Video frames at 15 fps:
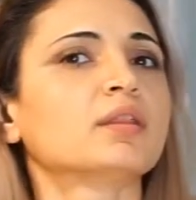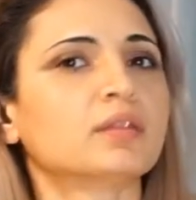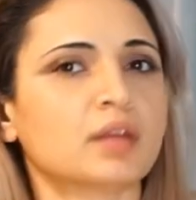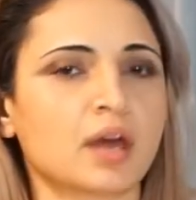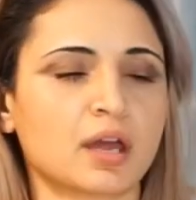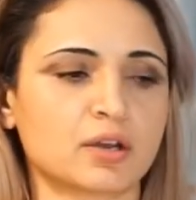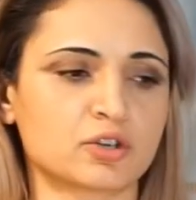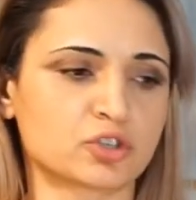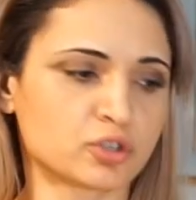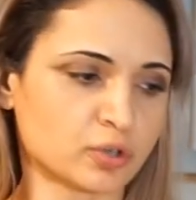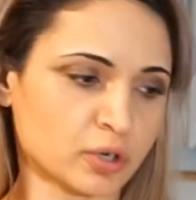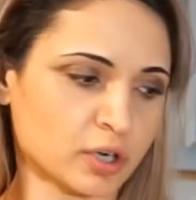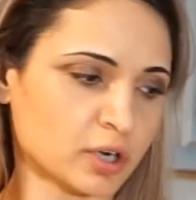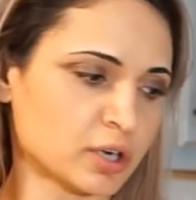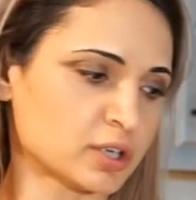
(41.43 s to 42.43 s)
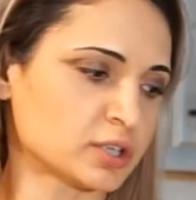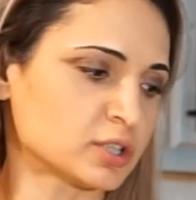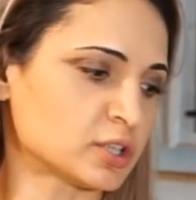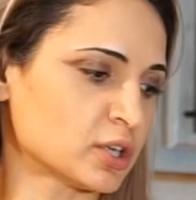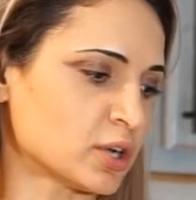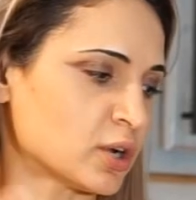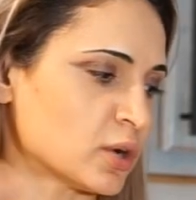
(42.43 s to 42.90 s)
than sugar,
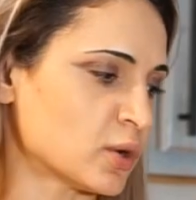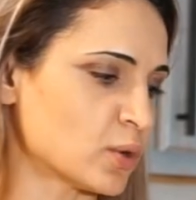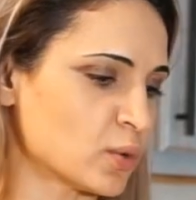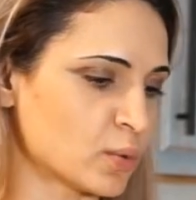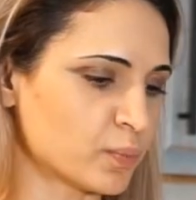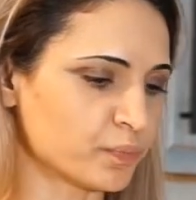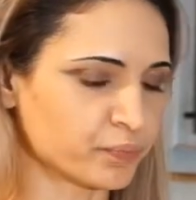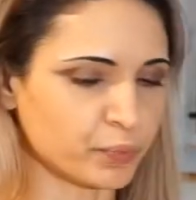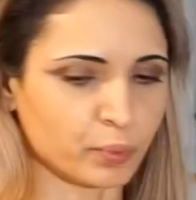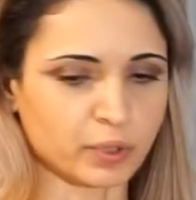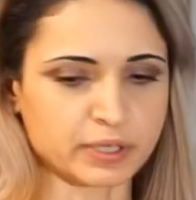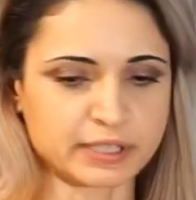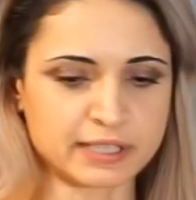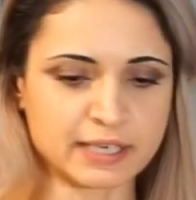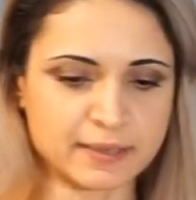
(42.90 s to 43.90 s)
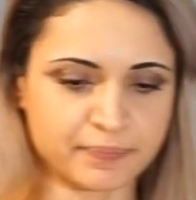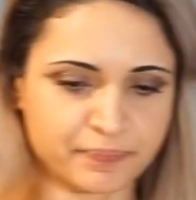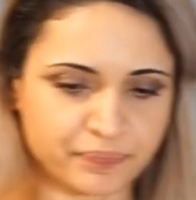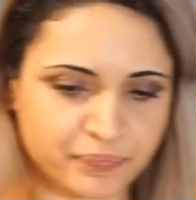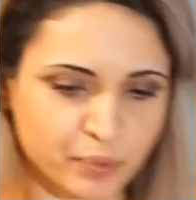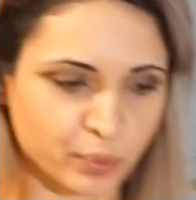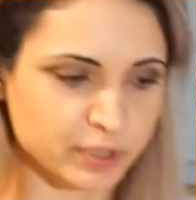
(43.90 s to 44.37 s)
so we'll see
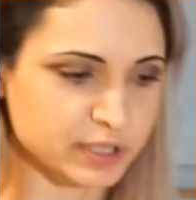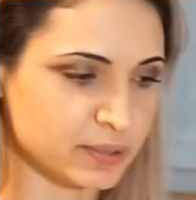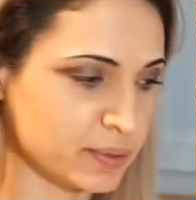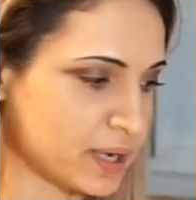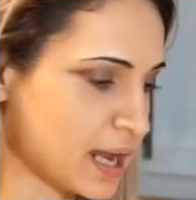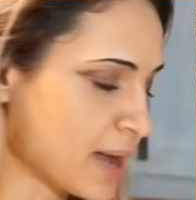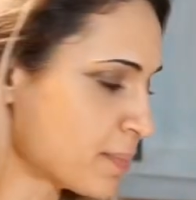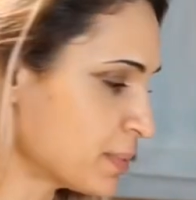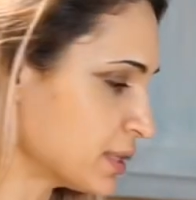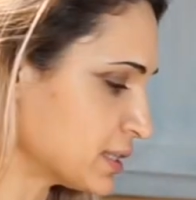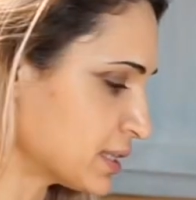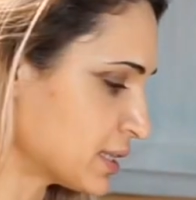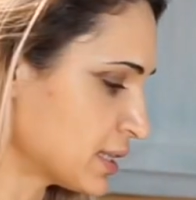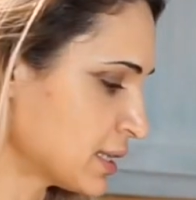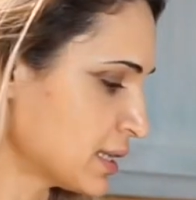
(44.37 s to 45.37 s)
what happens.